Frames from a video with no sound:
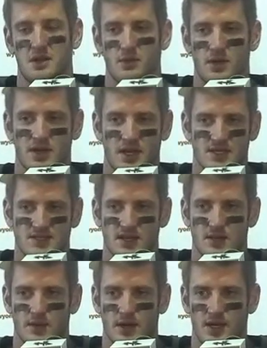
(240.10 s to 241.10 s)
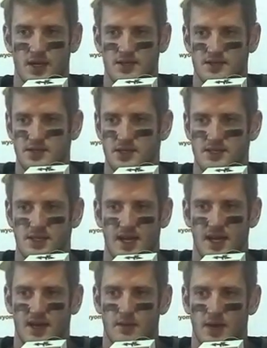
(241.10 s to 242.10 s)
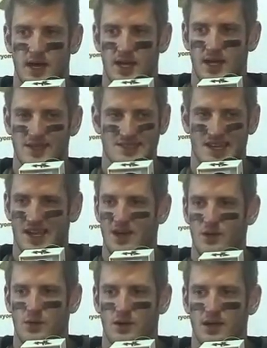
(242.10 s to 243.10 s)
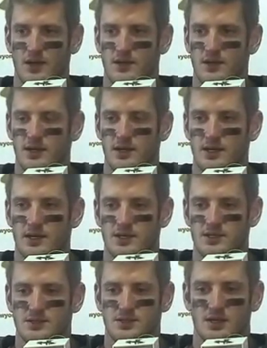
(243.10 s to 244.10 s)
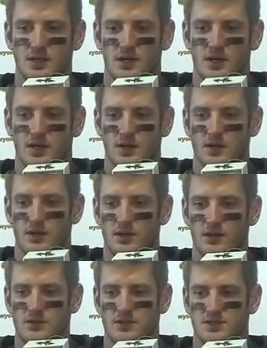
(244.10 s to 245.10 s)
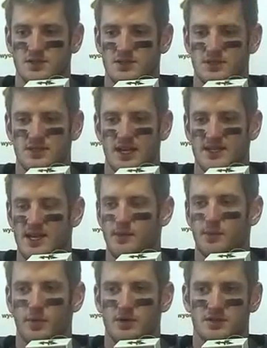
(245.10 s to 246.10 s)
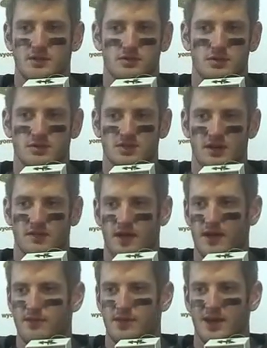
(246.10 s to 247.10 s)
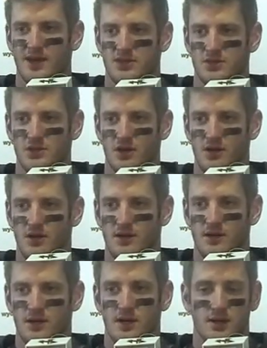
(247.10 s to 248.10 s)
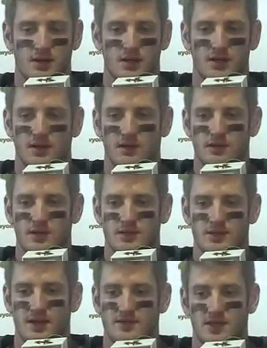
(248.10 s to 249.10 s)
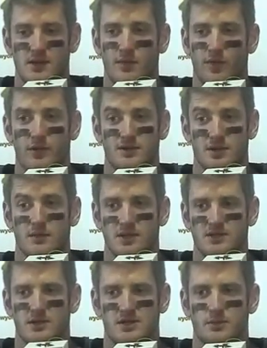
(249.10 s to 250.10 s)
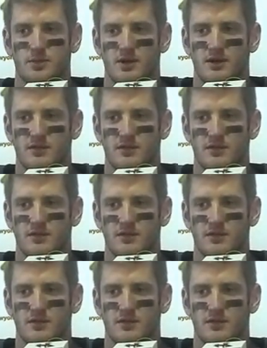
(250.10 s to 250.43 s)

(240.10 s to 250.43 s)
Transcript: against anybody. He's that kind of back. He has that kind of work ethic, and he's just that type of person who's going to fight for that extra yard. I've said before, he's going to be a special player for a long